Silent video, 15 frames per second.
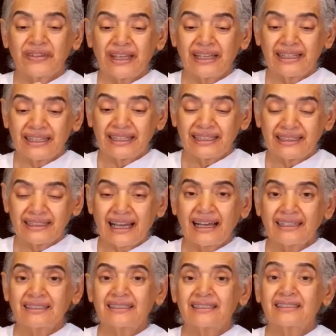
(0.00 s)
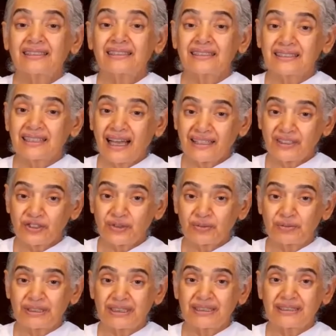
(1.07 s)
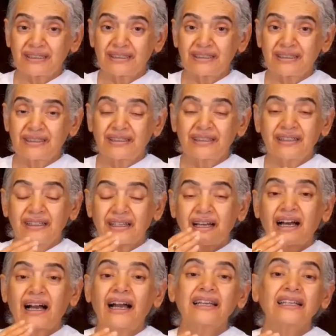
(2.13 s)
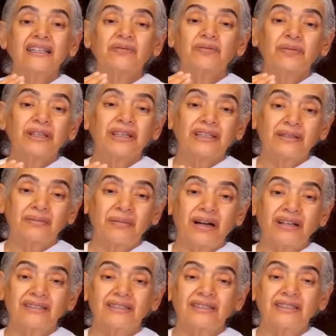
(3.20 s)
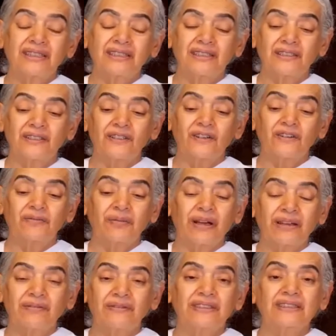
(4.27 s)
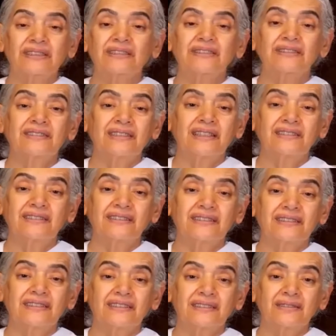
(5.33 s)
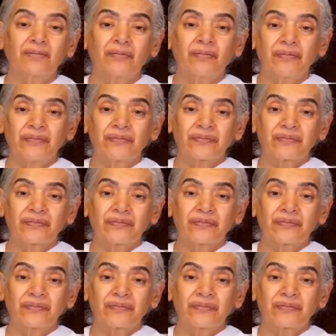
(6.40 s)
Then in that detachment, I can be the master of my physical senses.